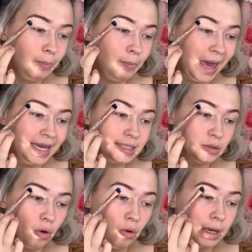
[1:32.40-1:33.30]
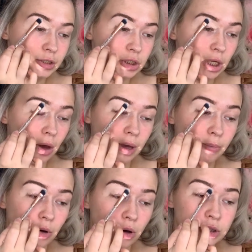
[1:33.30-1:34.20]
Base is always so
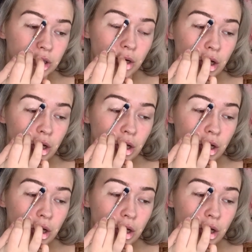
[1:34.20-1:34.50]
important.